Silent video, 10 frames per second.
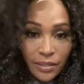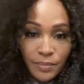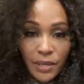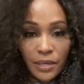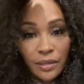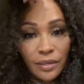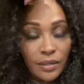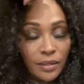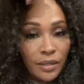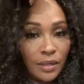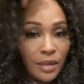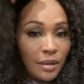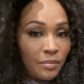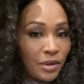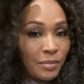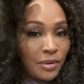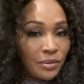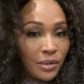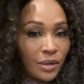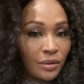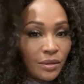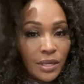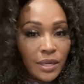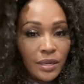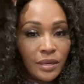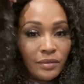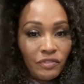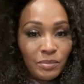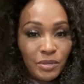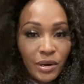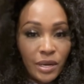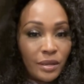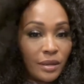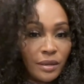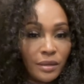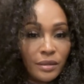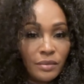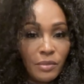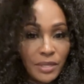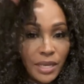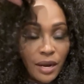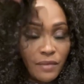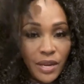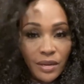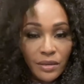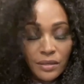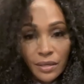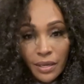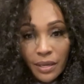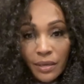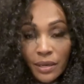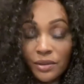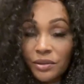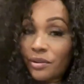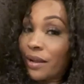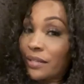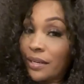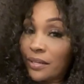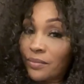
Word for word: Yeah, show, show, show, show. But I'm gonna do a whole thing. Why don't you take it off right scratch. now and then put You want to take it off now? Yeah. Now you know, I'll take